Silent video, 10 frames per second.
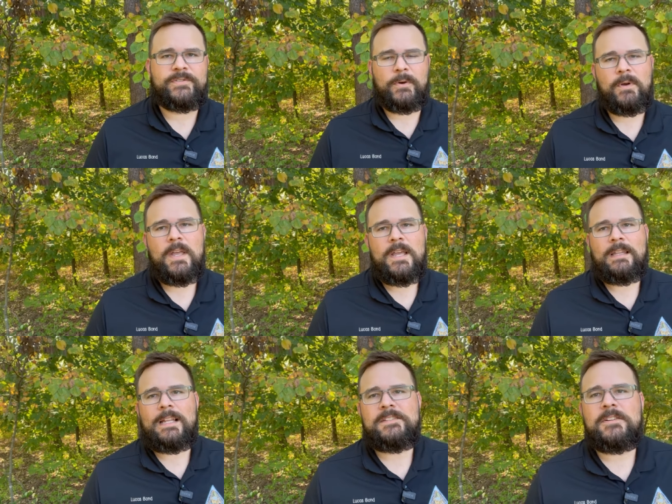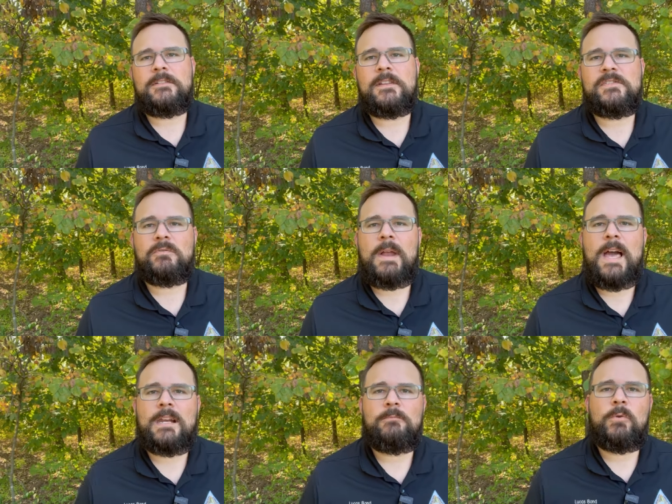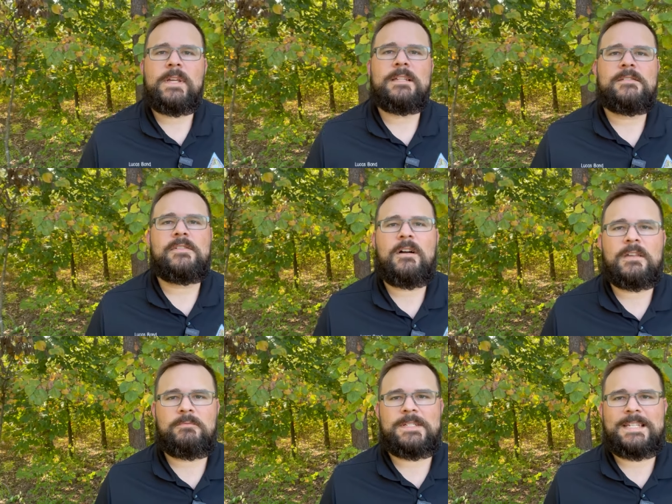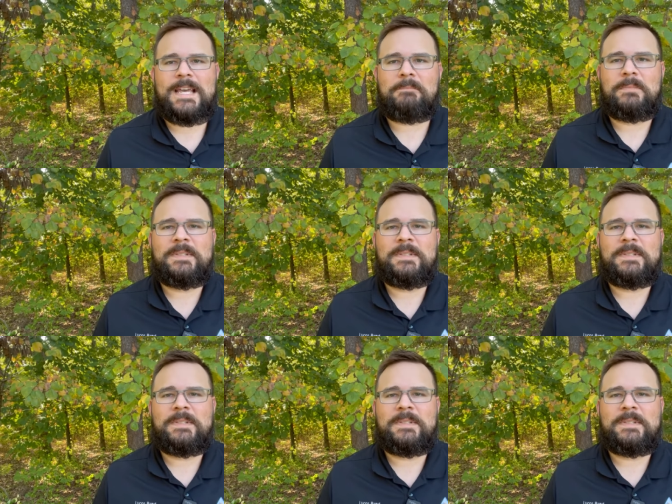So let's turn this around and we'll get to talking with Deb.